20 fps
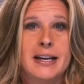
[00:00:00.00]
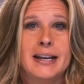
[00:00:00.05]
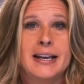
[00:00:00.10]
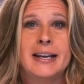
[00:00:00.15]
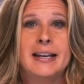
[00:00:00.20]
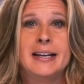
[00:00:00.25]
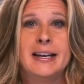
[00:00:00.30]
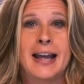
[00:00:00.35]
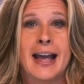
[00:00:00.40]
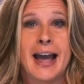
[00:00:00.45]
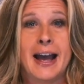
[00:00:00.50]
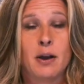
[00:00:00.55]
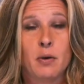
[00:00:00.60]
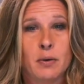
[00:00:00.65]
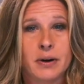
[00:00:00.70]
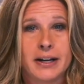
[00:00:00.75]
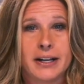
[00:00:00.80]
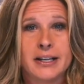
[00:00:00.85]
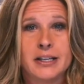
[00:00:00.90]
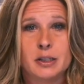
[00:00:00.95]
in
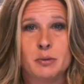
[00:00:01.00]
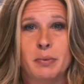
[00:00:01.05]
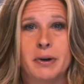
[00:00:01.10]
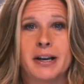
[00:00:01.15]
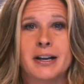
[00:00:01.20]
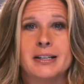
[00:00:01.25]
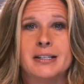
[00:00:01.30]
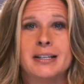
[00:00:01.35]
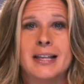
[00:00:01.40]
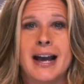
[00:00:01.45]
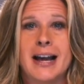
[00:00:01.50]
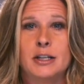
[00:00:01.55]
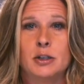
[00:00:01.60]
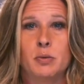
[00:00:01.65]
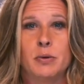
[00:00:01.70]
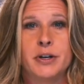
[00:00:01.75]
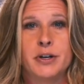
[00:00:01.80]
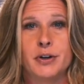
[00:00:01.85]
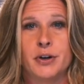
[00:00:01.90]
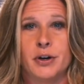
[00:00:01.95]
equities, because that's
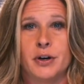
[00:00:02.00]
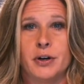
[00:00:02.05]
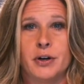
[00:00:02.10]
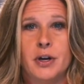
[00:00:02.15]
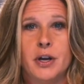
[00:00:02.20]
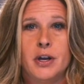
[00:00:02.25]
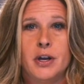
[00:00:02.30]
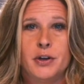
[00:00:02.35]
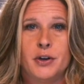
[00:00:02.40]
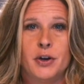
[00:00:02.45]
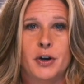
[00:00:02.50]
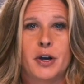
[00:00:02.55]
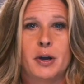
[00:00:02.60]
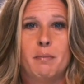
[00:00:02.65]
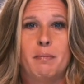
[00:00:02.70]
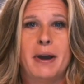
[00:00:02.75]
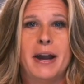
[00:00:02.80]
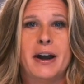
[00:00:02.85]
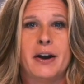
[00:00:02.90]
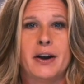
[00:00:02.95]
what you're
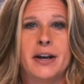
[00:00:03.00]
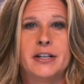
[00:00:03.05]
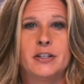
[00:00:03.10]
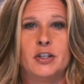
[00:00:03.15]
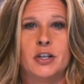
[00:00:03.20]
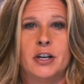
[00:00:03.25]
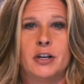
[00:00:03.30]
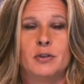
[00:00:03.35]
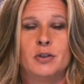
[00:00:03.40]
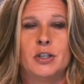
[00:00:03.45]
comparing to.